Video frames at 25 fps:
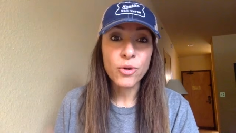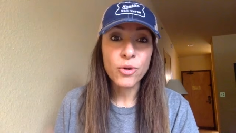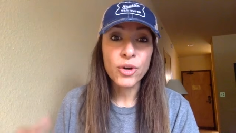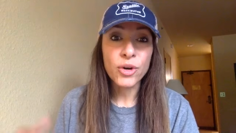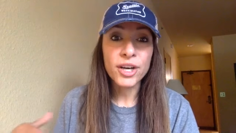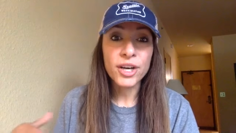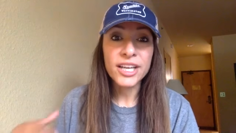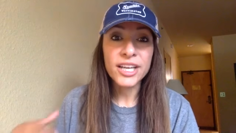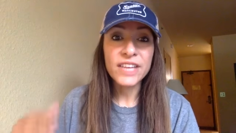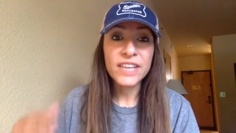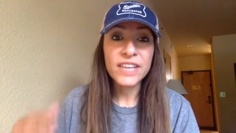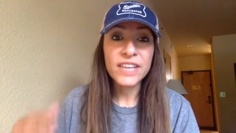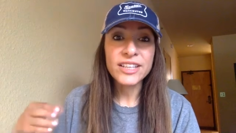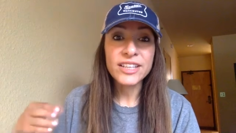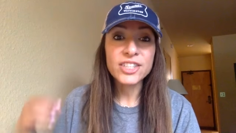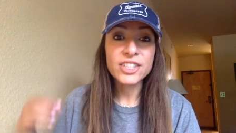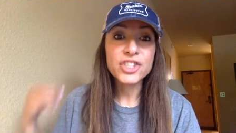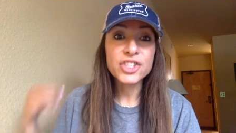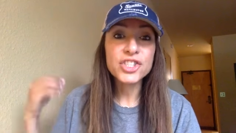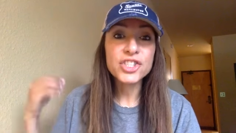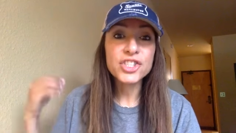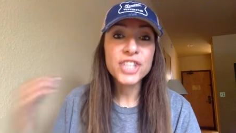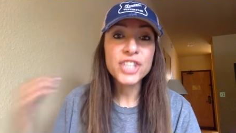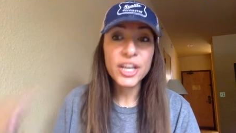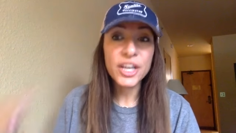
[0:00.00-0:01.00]
or even
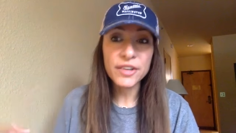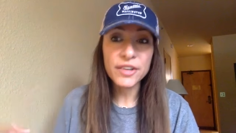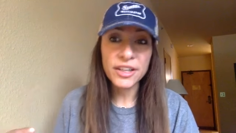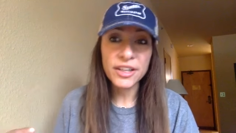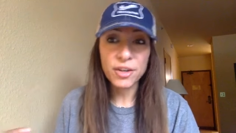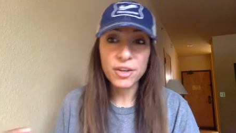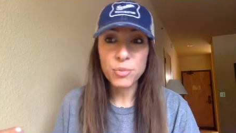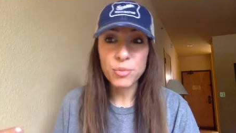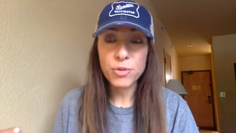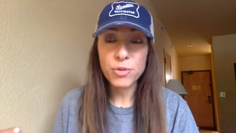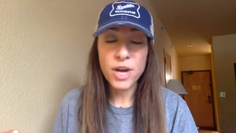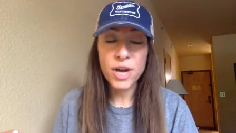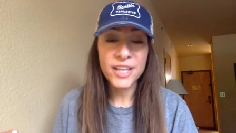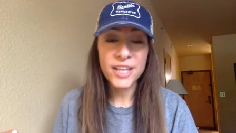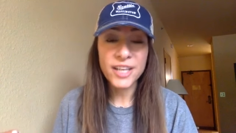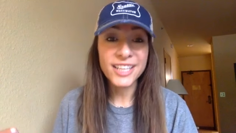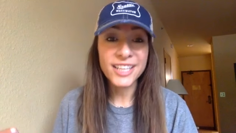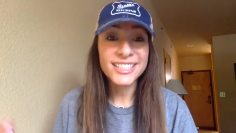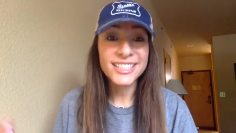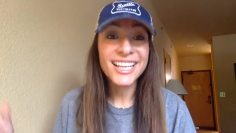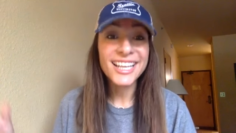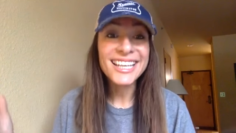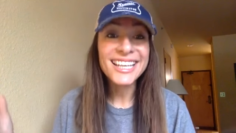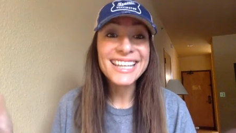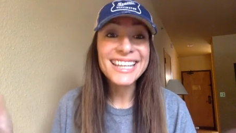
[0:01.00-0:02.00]
sharing their
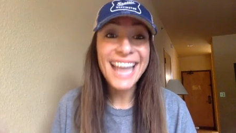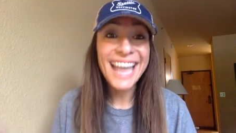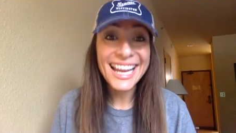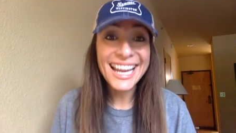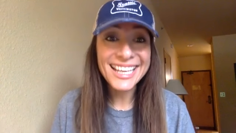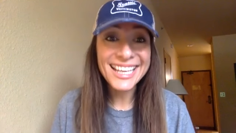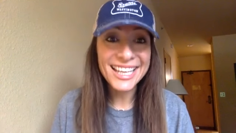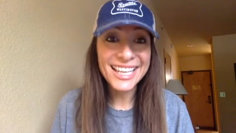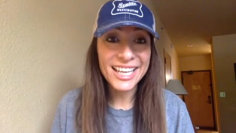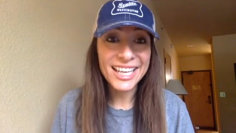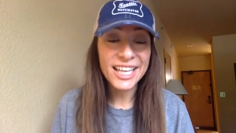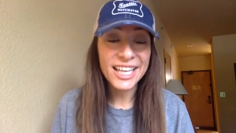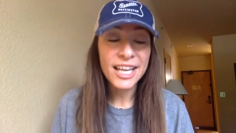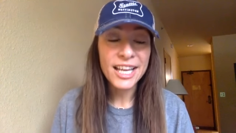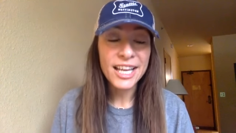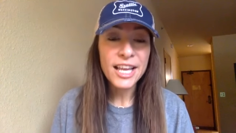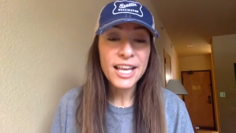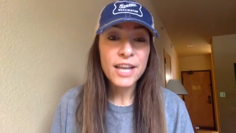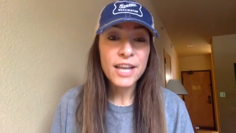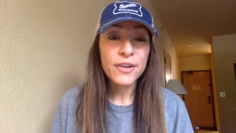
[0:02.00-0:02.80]
product. Nike.